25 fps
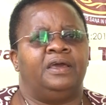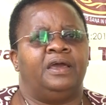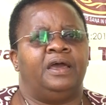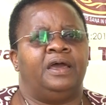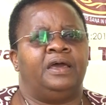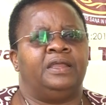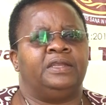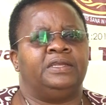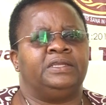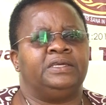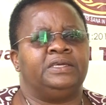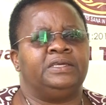
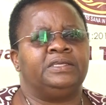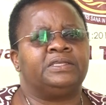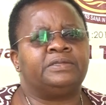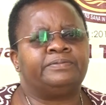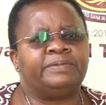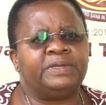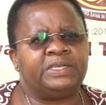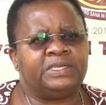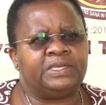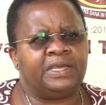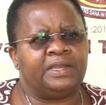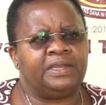And
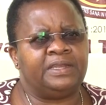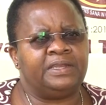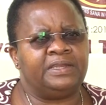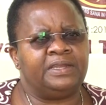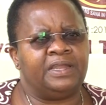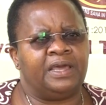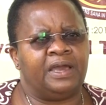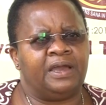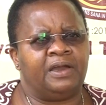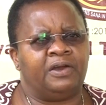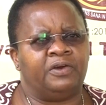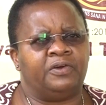especially
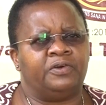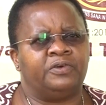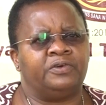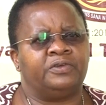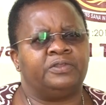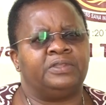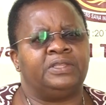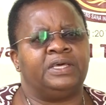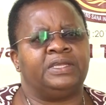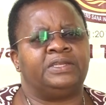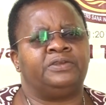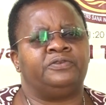now
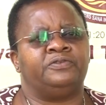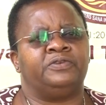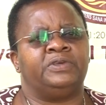that